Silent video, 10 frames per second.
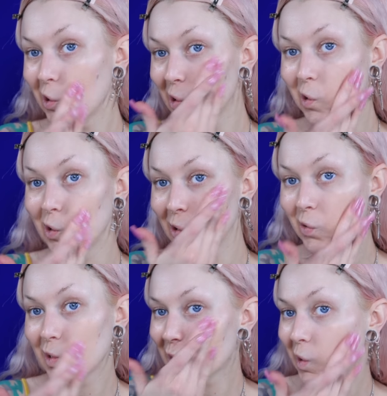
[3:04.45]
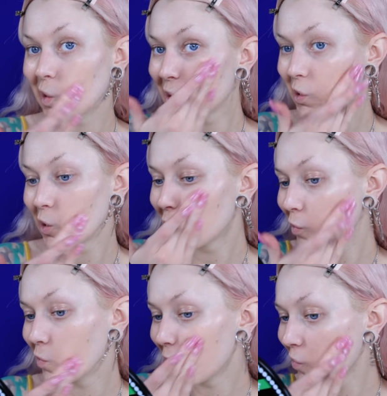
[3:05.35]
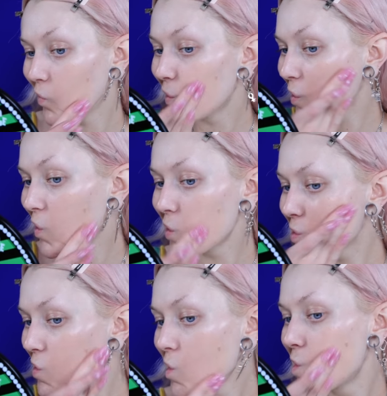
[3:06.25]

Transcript: and use this with my fingers.